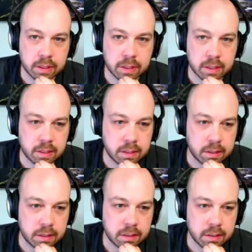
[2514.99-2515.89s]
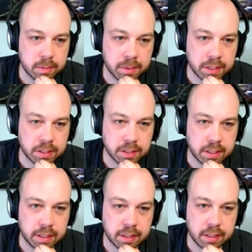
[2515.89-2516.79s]
Uh, let me
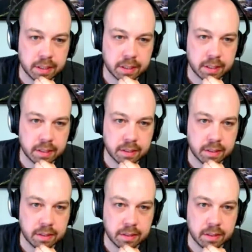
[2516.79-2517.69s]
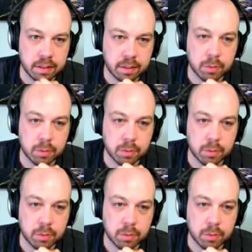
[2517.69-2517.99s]
actually get the uh, the.